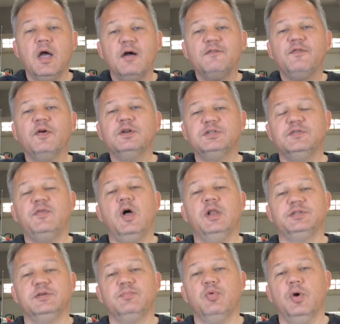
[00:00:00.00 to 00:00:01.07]
First of all,
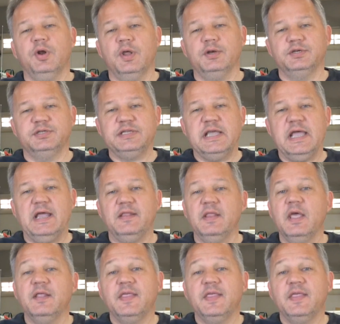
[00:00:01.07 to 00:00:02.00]
it's important to understand